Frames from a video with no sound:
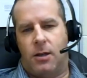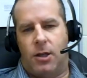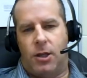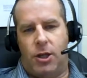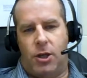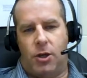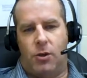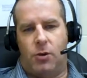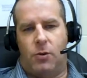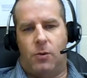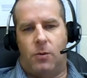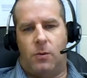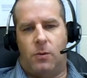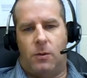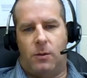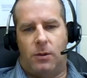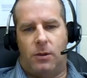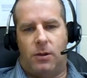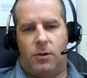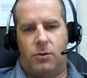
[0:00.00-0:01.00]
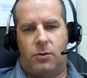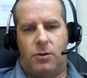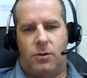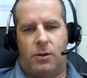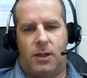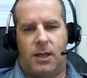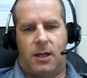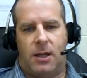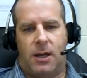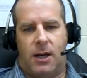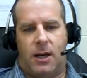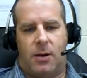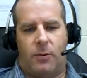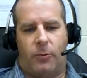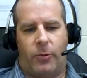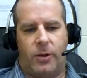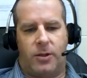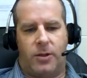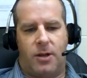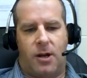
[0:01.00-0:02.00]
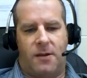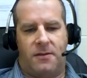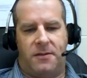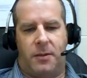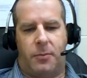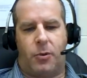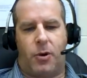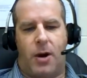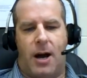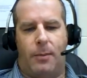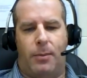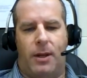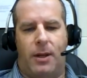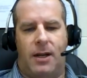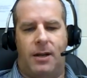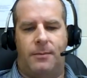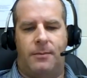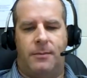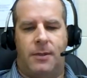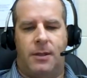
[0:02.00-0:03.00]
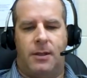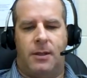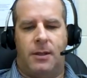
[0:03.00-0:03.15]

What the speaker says: you usually resolve the problem.